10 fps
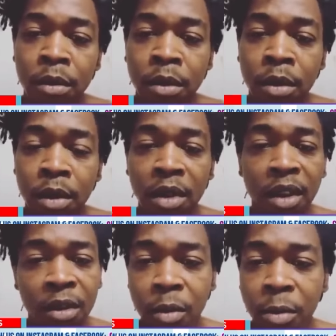And, and
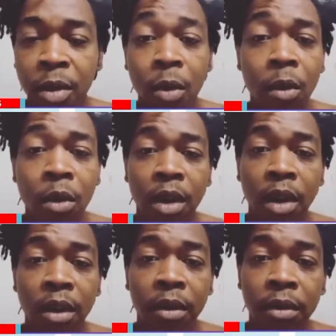you'll be rewarded.
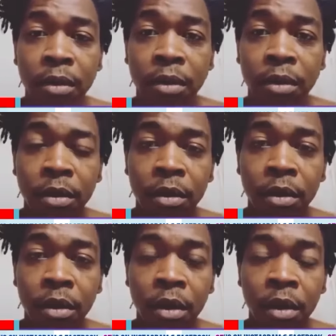
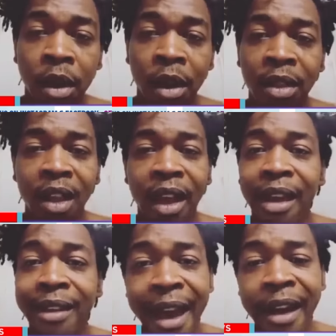Nigga at
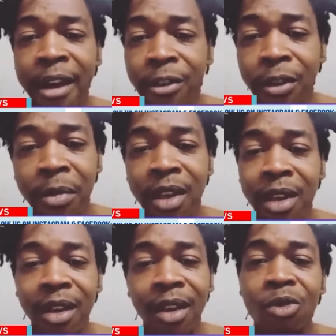900 million,
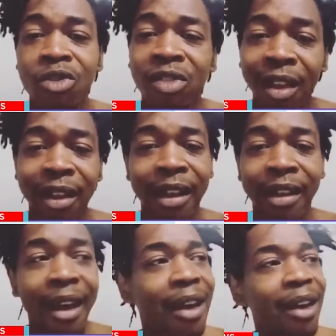nigga, you still at
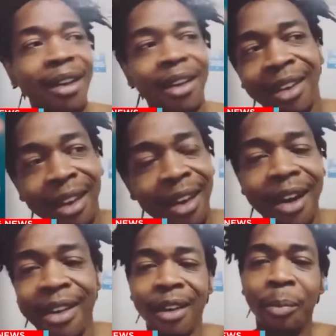nine.
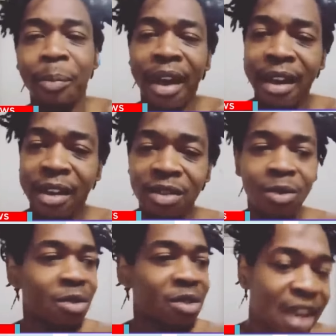Kanye don't pass
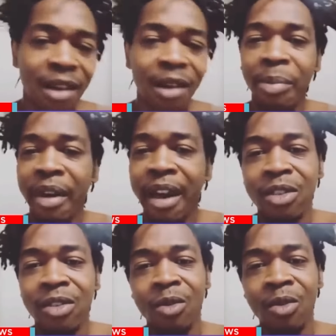you. Jay don't pass
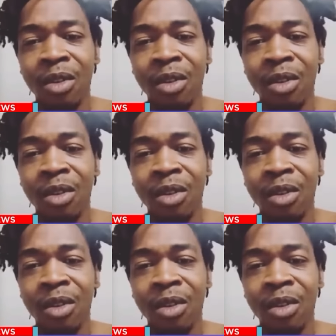you.